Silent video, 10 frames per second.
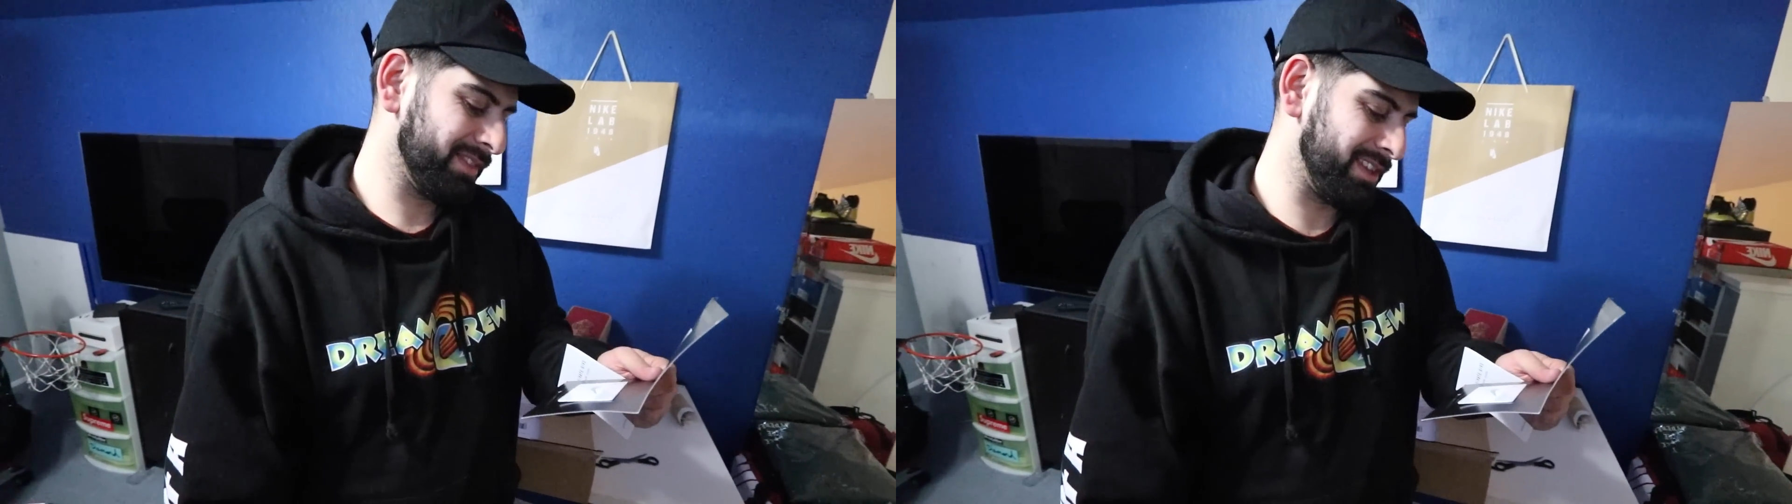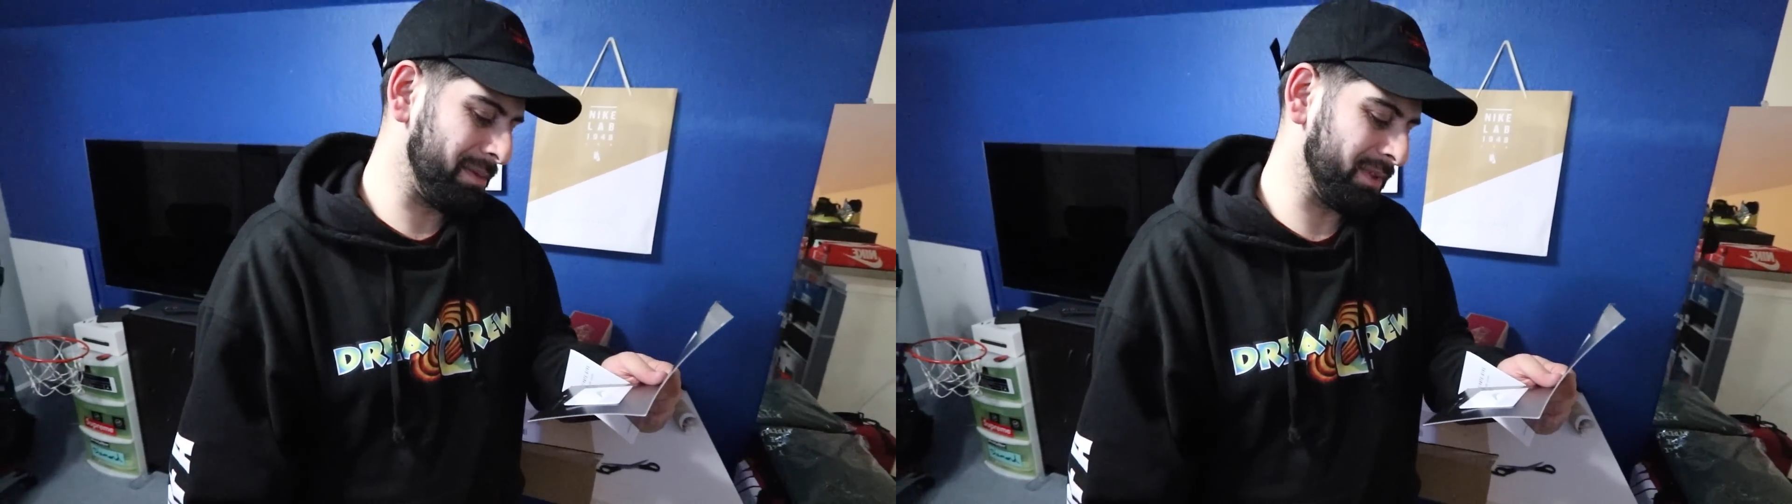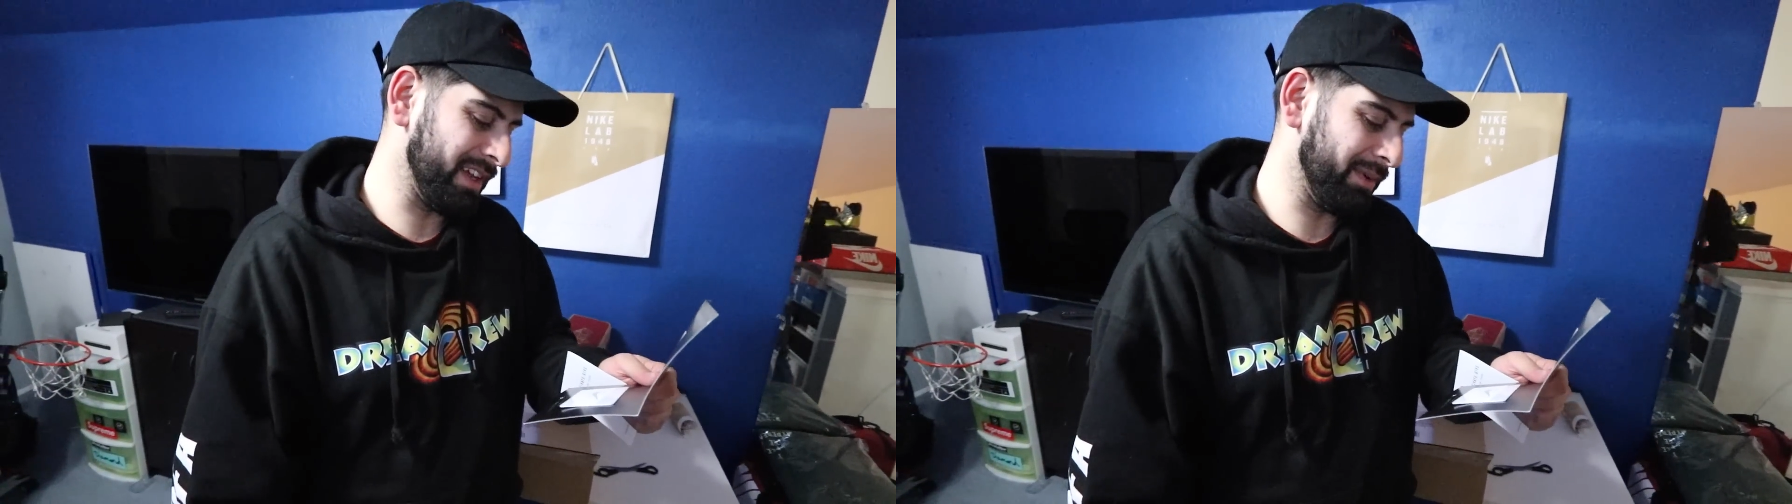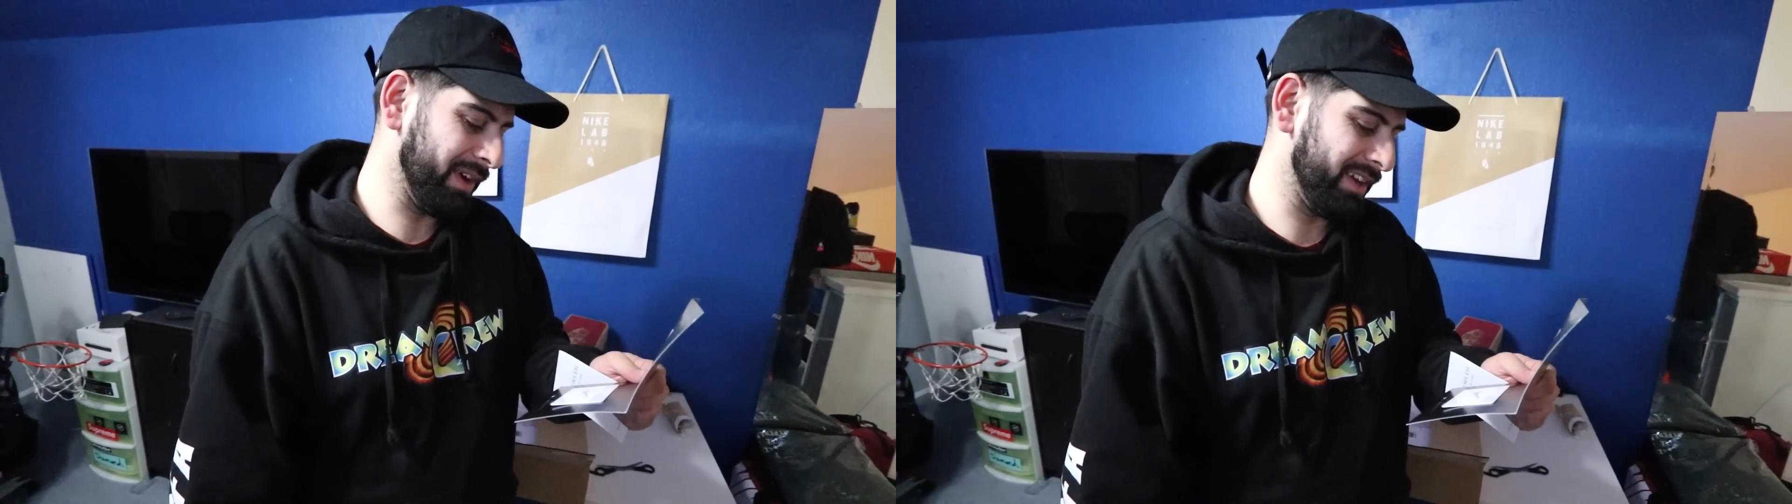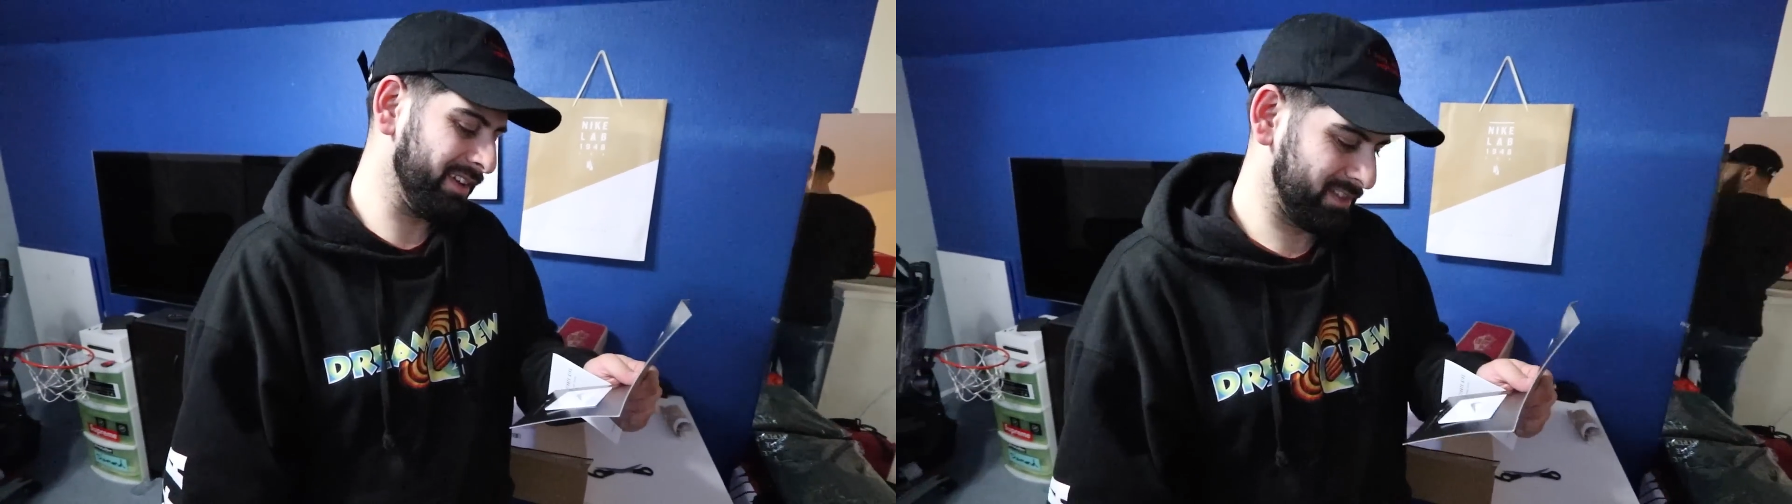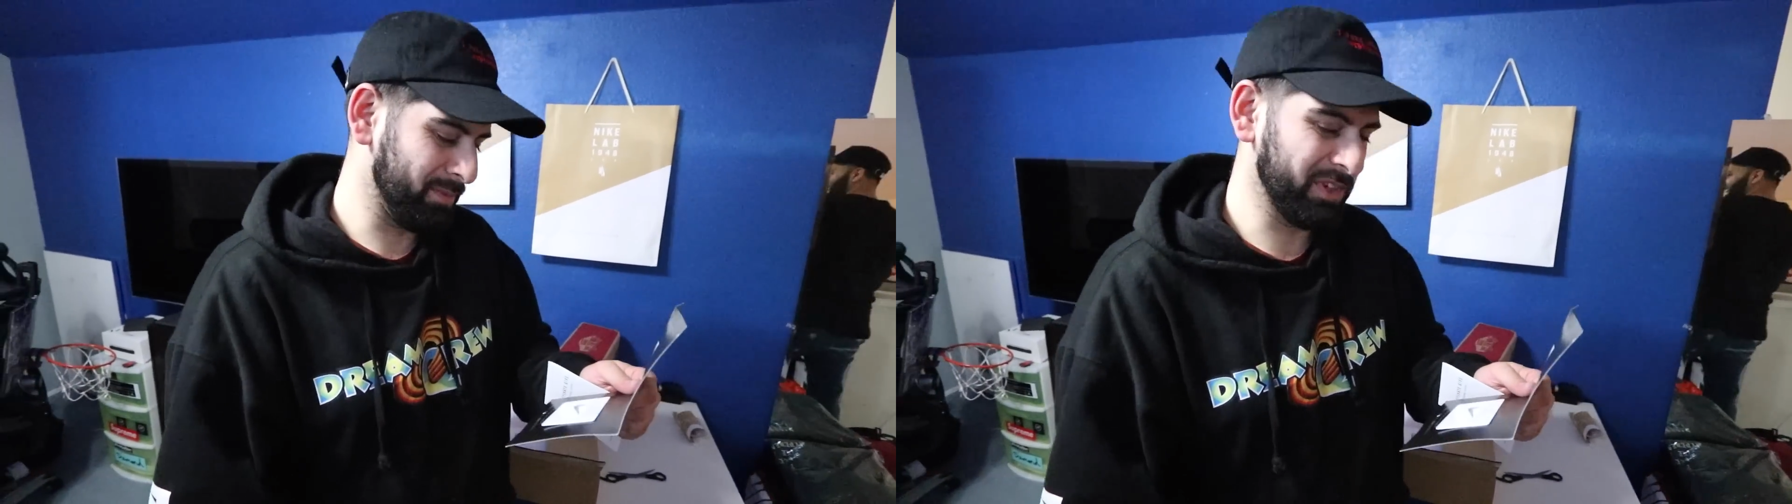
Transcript: Keep it that way. Team